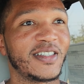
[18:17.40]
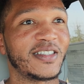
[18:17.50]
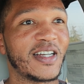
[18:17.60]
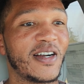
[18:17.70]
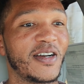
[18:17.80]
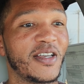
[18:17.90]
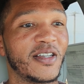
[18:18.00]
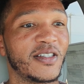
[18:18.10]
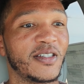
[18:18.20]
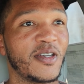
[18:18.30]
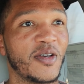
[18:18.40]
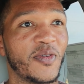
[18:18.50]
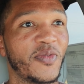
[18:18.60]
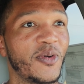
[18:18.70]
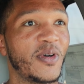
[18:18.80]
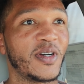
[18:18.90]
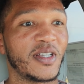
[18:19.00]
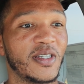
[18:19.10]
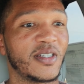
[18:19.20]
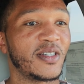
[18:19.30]
30, 40,
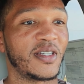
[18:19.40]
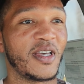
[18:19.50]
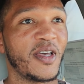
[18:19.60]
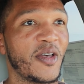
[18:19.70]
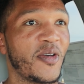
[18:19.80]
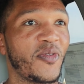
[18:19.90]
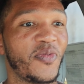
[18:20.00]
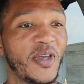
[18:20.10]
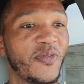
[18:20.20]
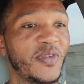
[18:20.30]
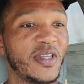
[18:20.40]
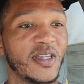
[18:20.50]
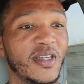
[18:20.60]
50,